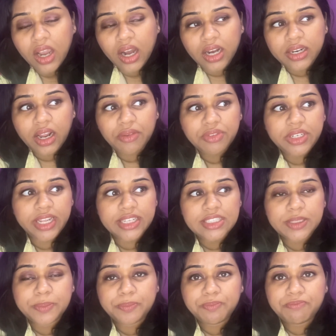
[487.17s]

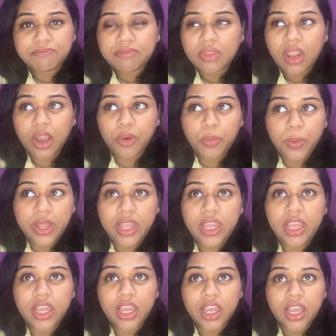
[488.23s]
Nowadays,
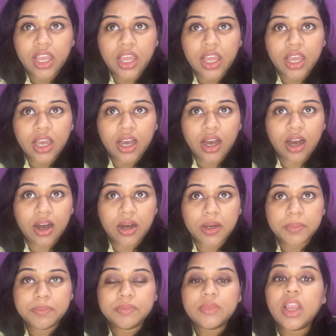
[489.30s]
we
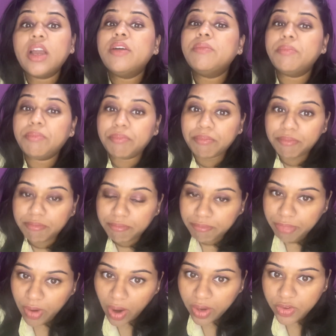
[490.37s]
um,
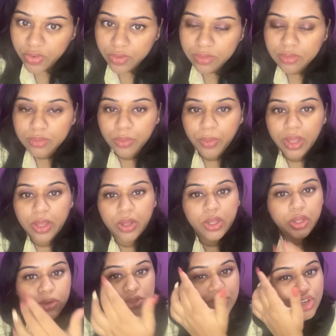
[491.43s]
prior we
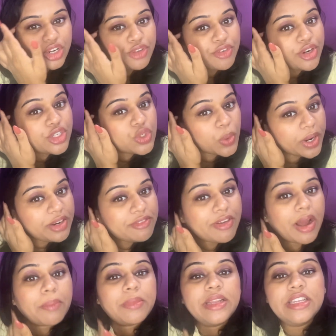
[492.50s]
used to live in a joint
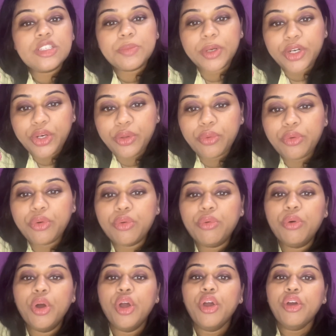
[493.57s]
families, but due
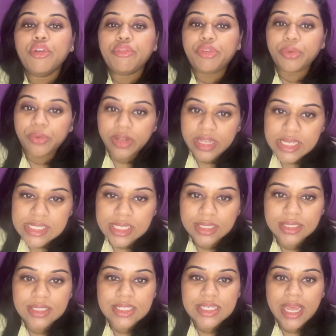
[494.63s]
to few
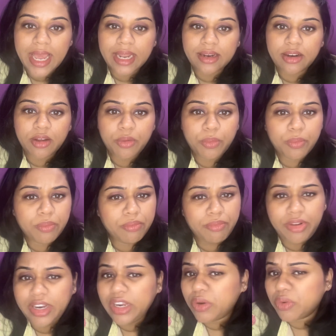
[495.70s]
reasons, and
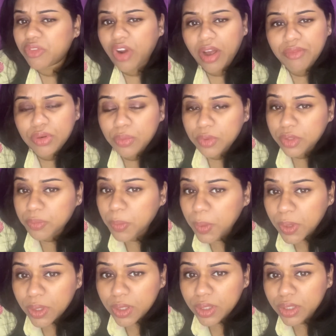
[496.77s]
we need to travel over the
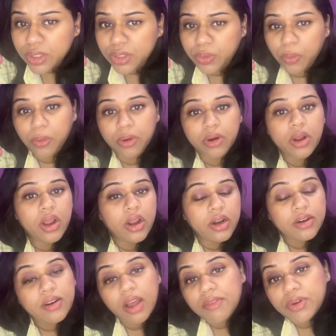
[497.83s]
world or
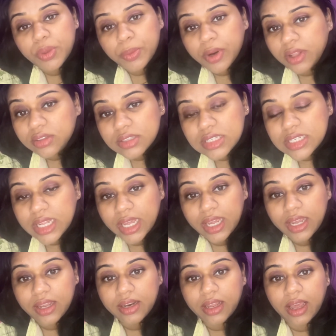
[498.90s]
travel to another
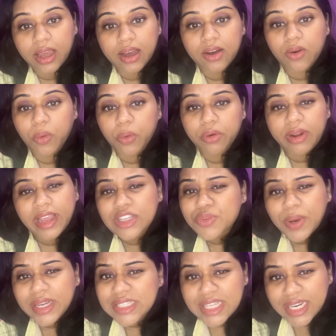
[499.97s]
state, or
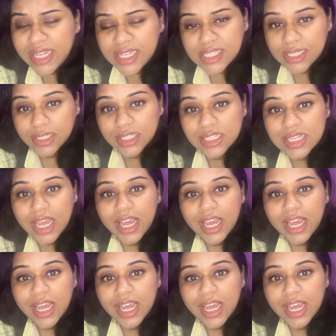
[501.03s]
xyz reasons,